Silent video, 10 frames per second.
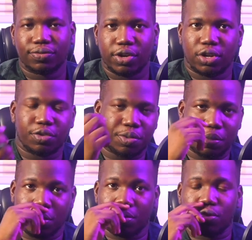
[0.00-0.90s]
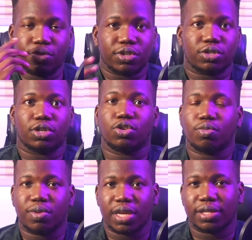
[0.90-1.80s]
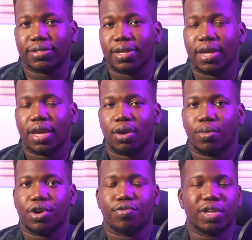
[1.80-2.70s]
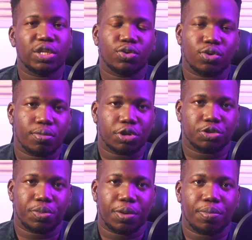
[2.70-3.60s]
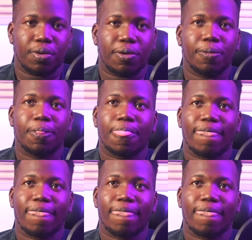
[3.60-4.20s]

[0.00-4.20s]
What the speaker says: For a lot of people, moving to a new place where you really don't know much people